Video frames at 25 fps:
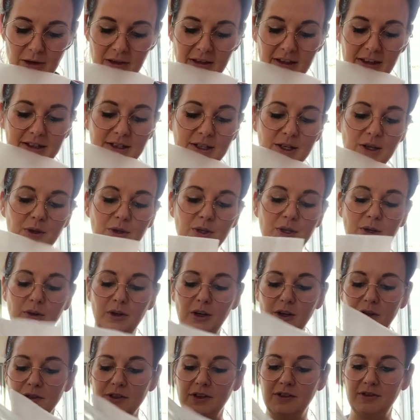They do
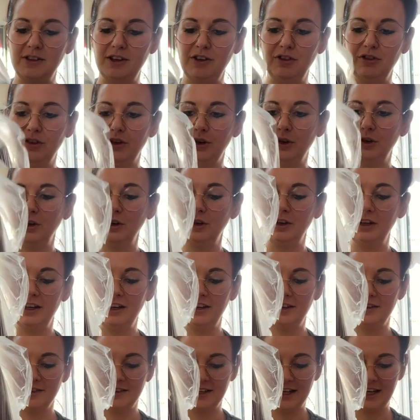lots of different
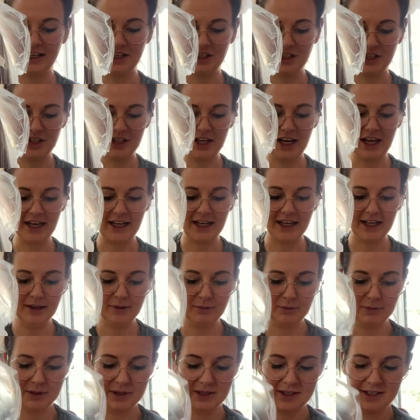colours and
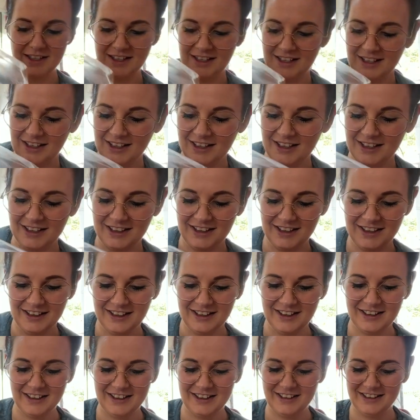shapes. I'm
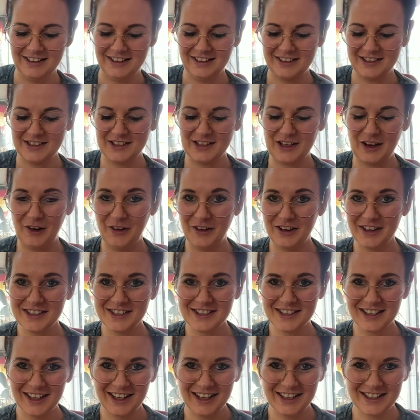
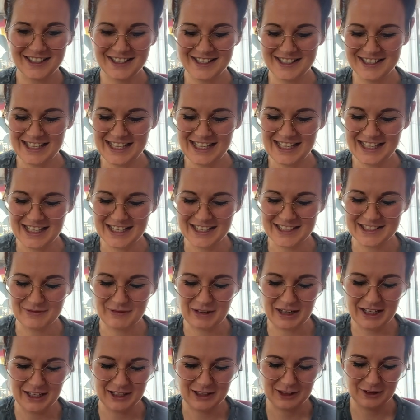so excited to see this.
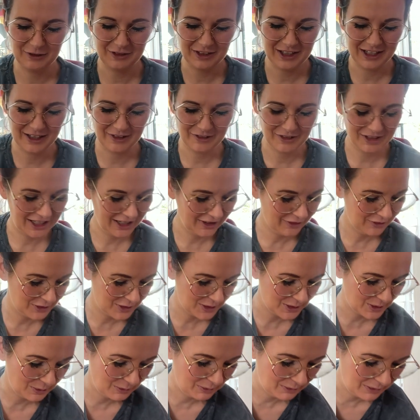Make a lovely little gift
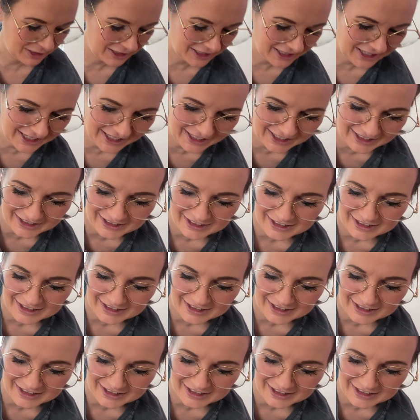for somebody.